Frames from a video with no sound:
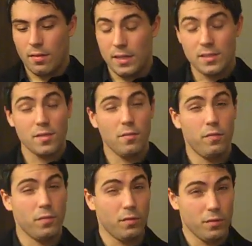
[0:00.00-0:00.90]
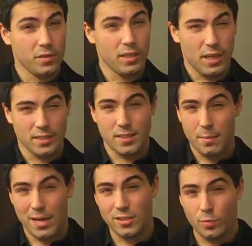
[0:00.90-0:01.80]
this
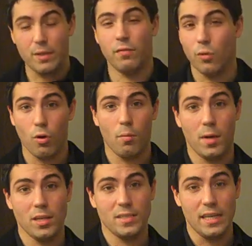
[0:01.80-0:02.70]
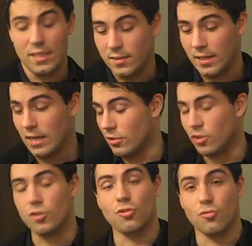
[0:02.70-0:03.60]
semi-sweet floral musk is
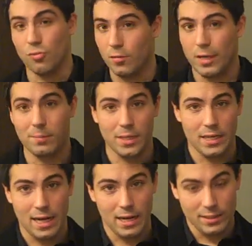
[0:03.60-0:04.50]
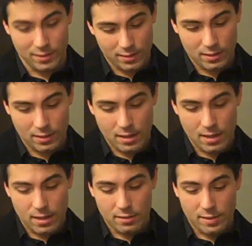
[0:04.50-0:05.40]
extremely nice.
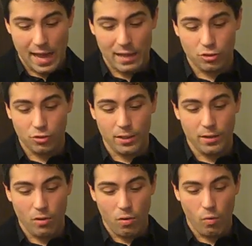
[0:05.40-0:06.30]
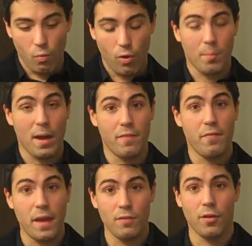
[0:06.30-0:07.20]
It's actually one of my
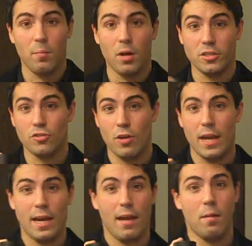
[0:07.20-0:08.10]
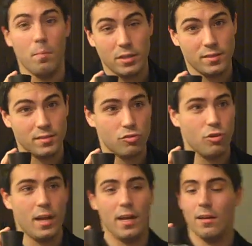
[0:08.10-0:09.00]
favorite musk's dry
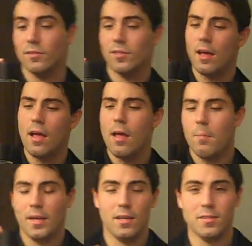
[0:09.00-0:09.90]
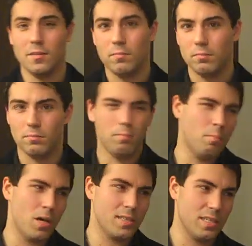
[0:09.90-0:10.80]
downs, because
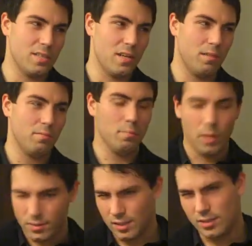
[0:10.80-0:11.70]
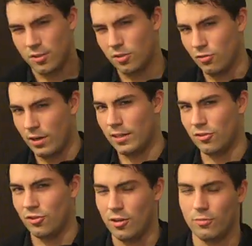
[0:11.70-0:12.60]
musk is a
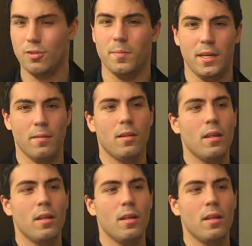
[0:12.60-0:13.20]
strange note to me.